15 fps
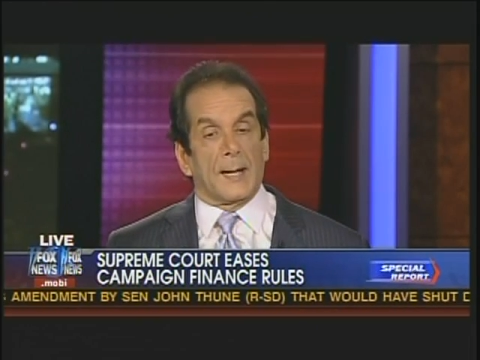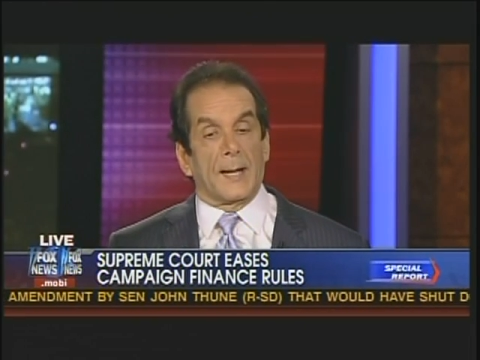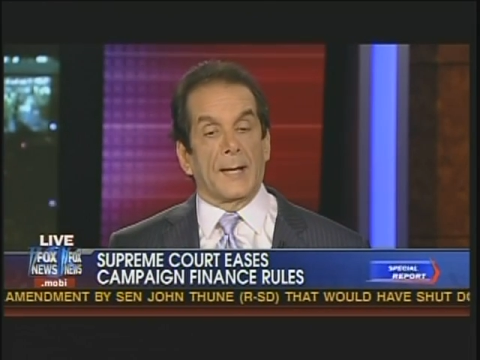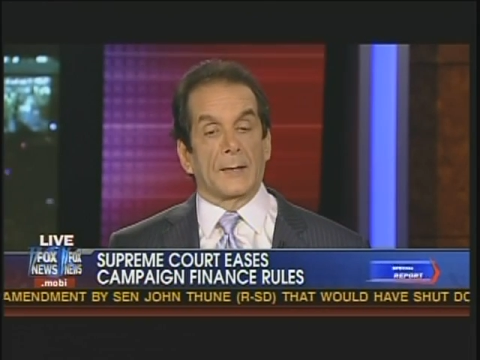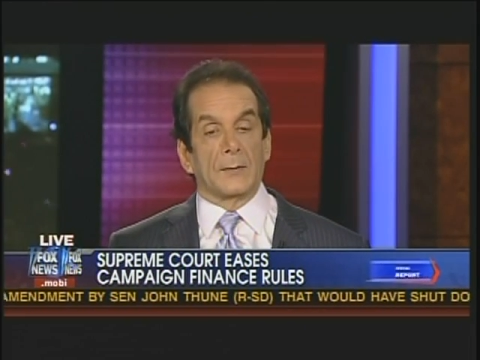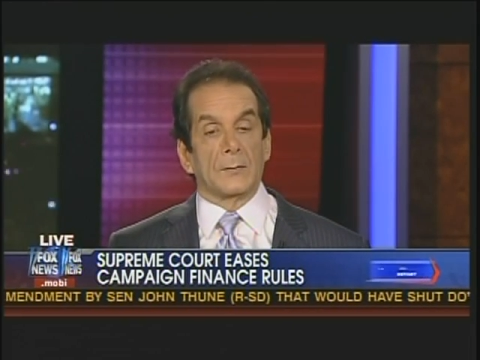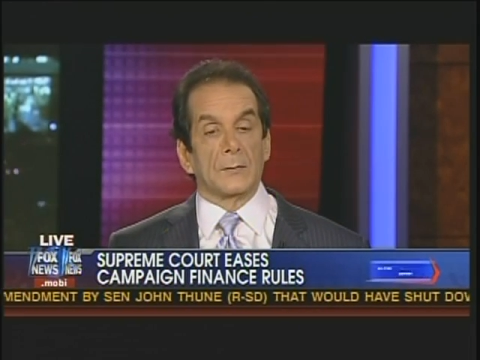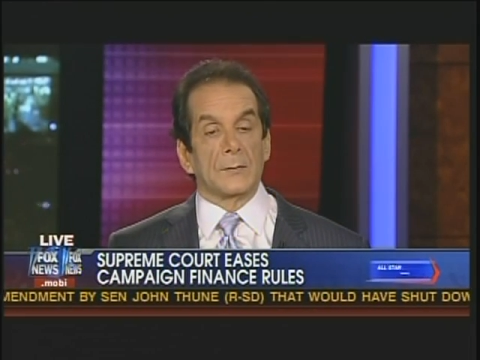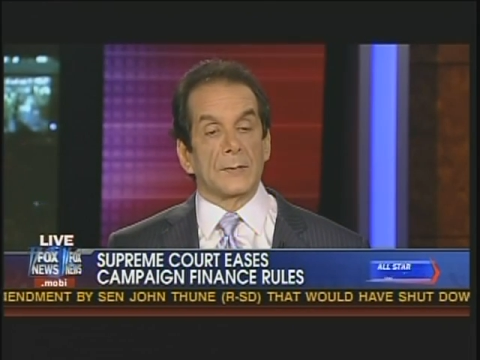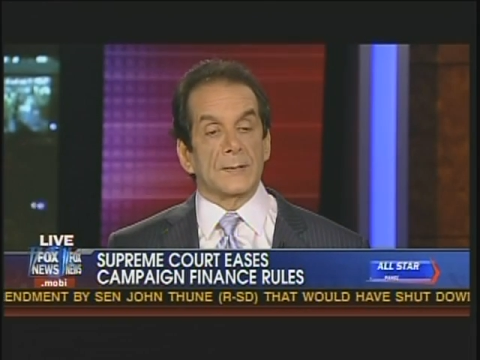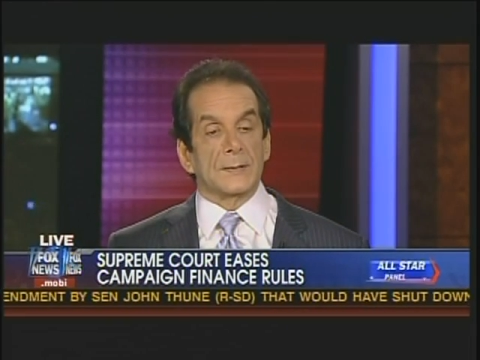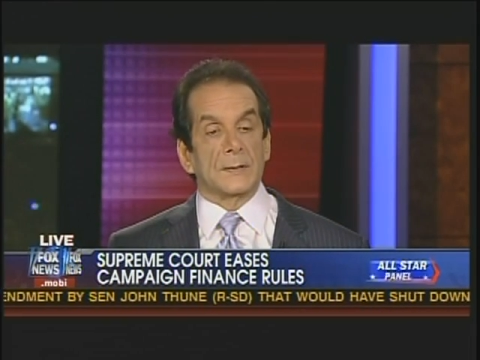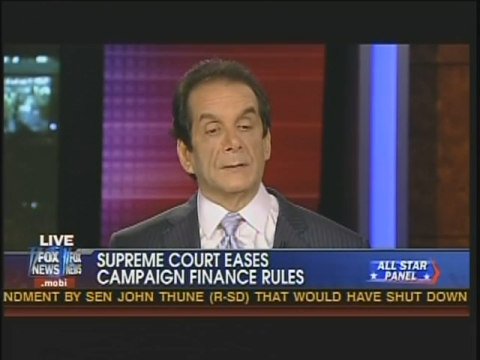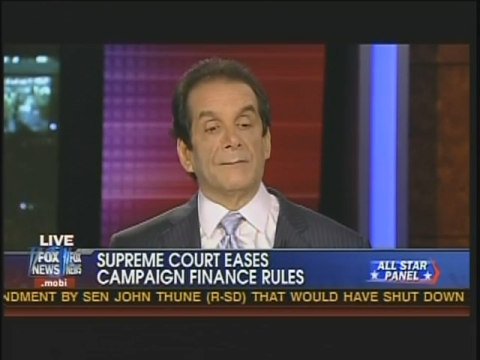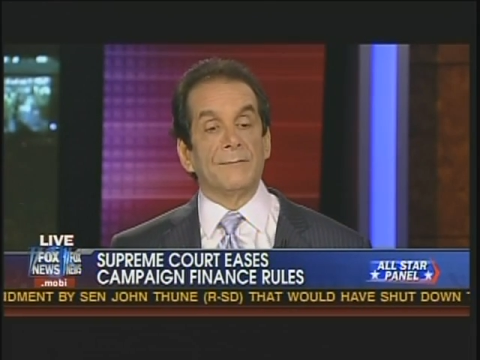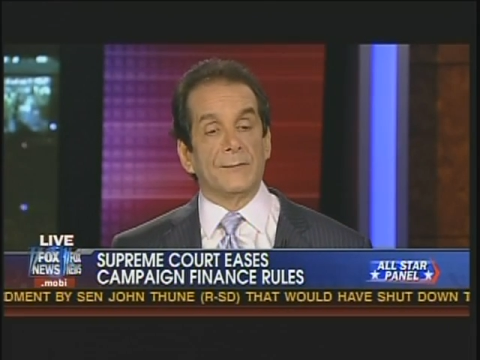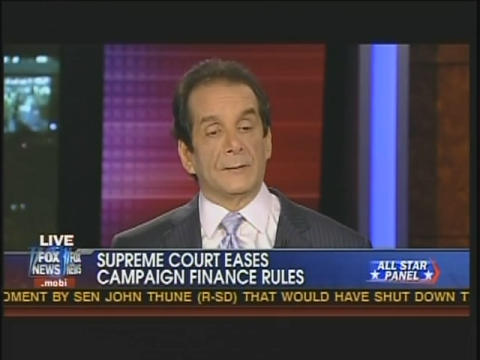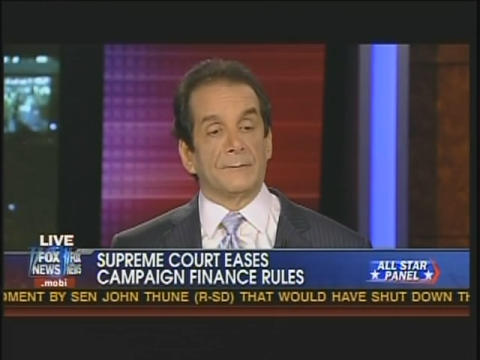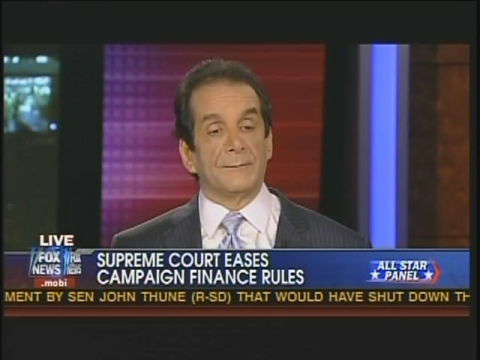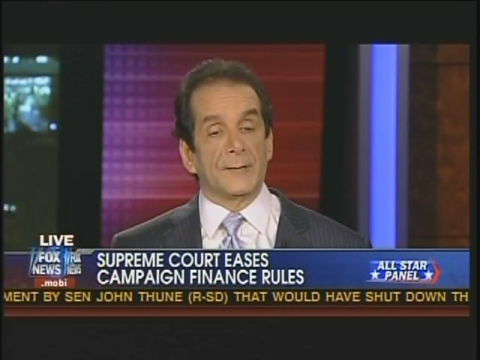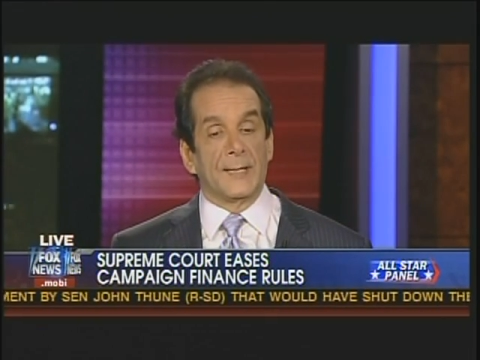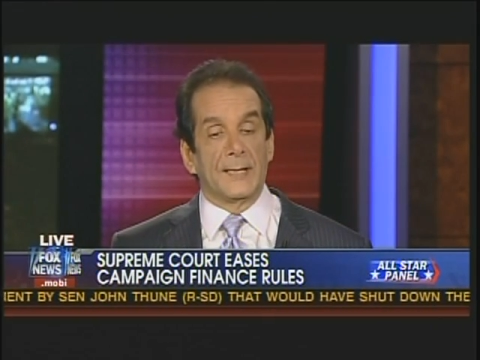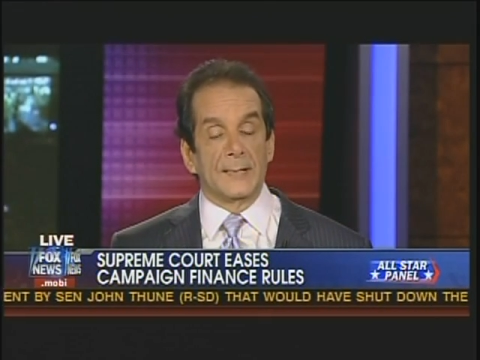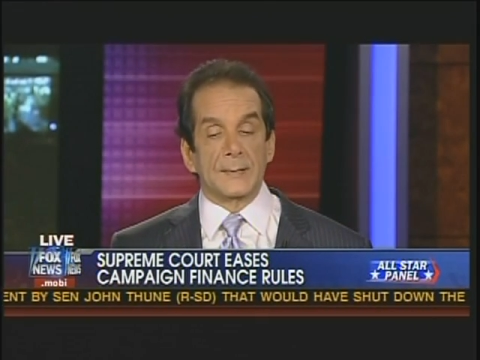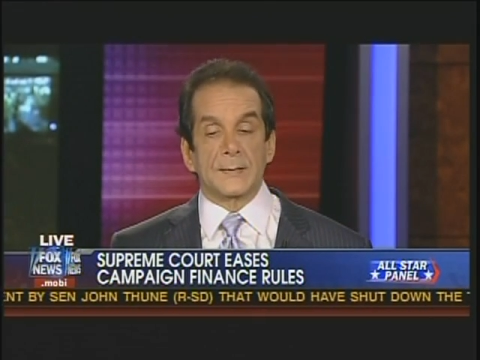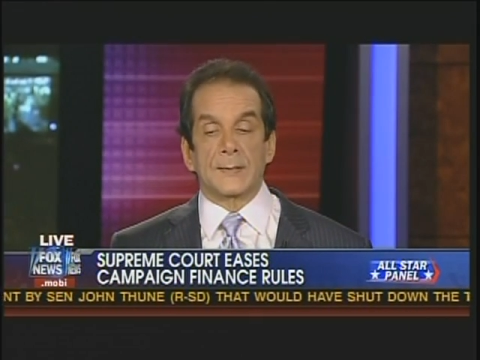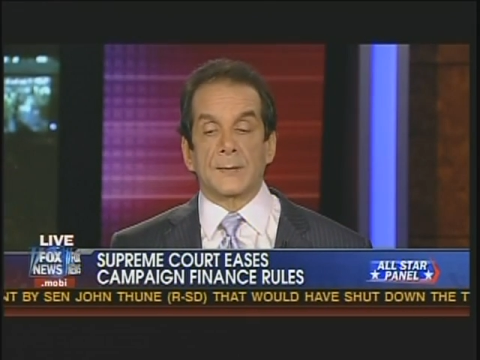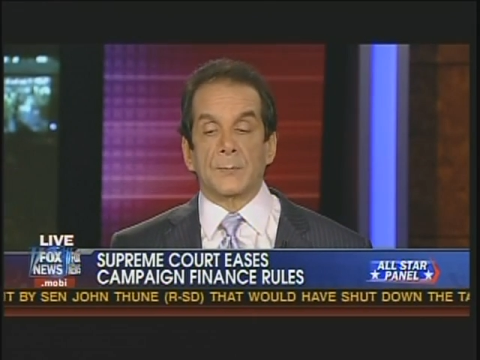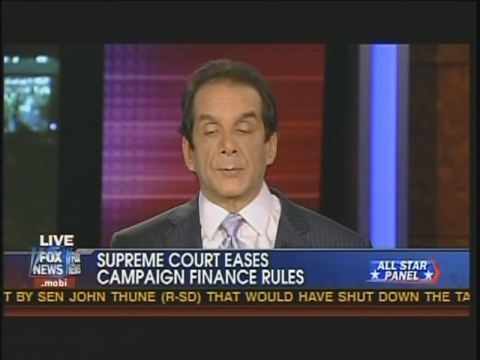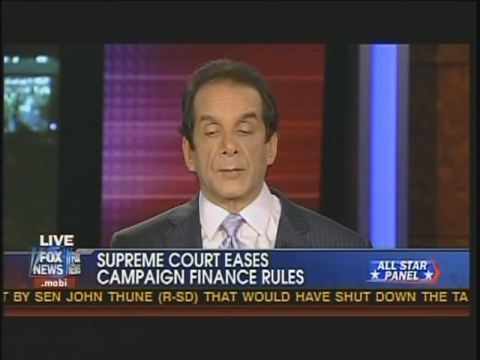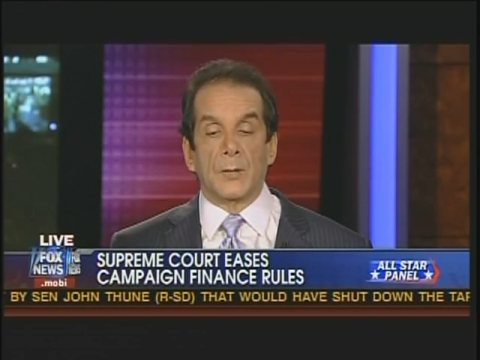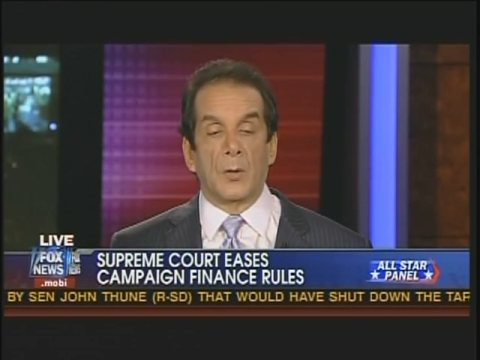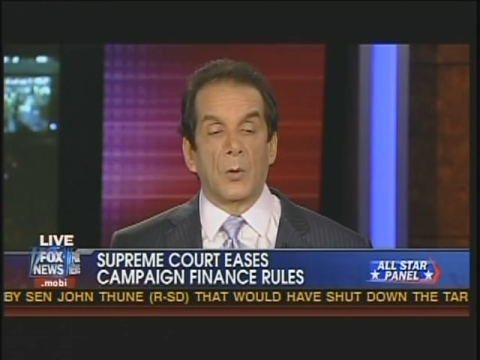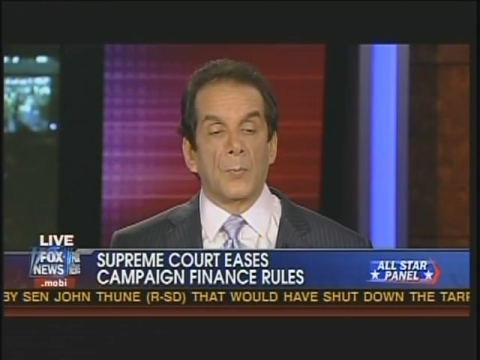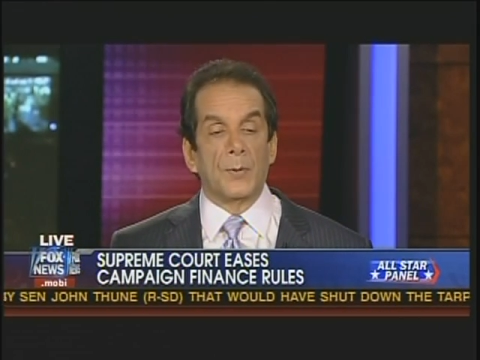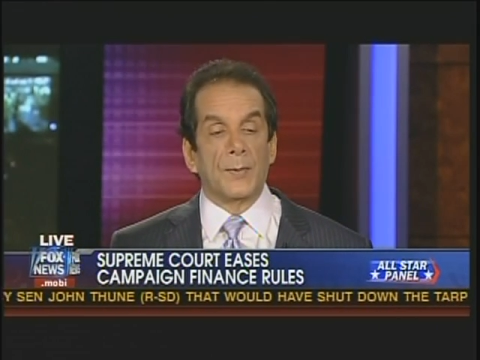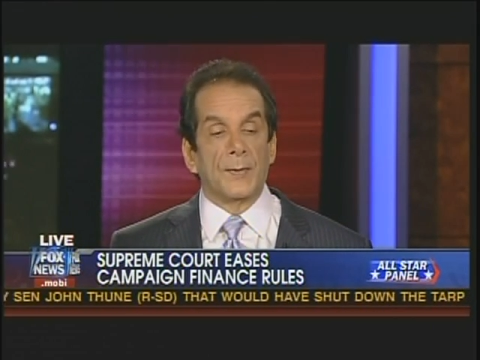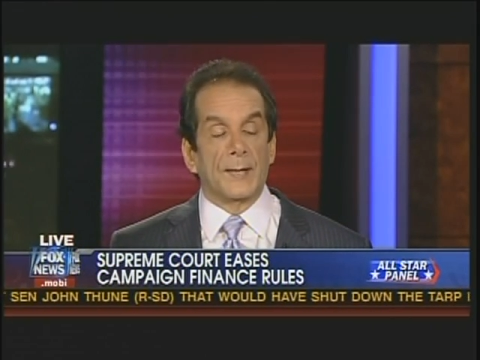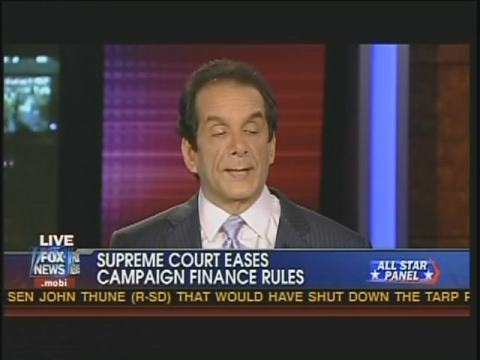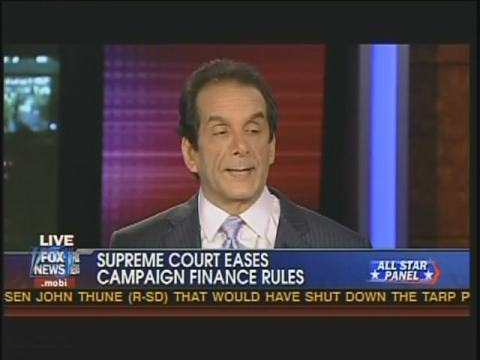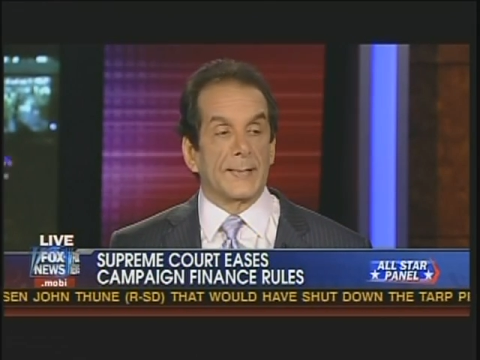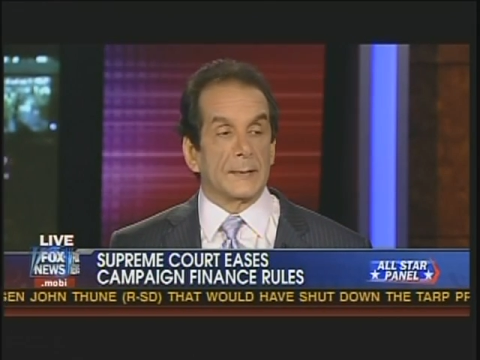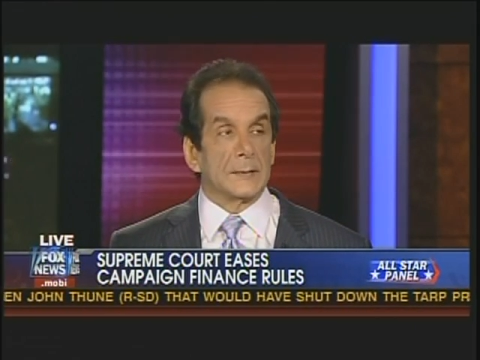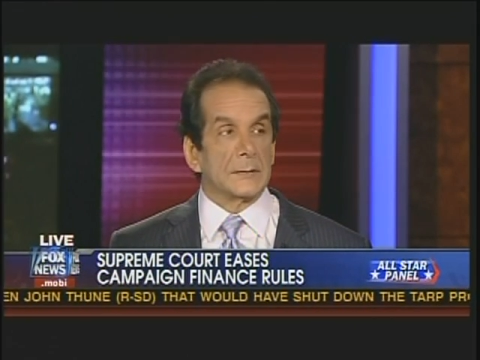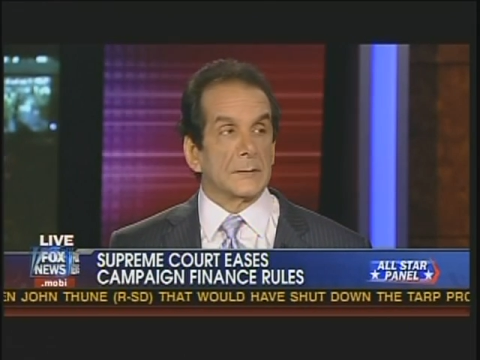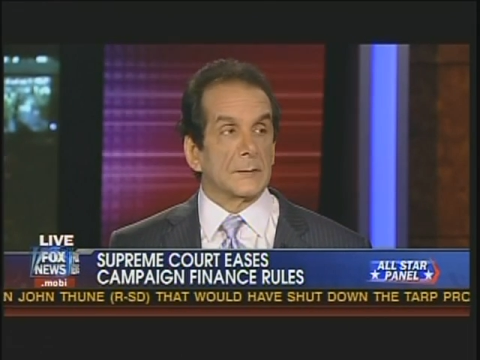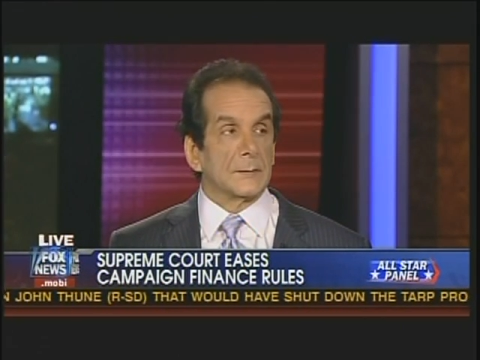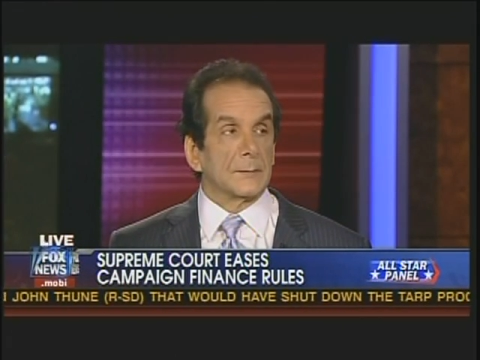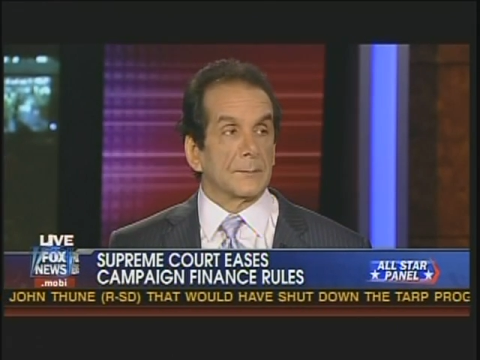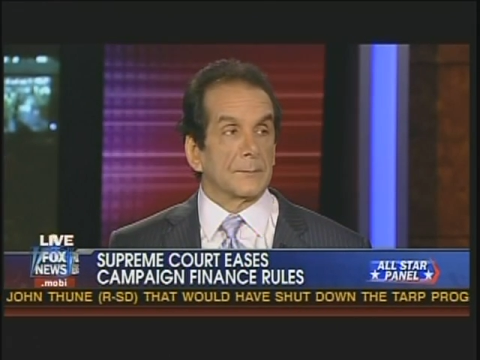and who is financing, but open the gates.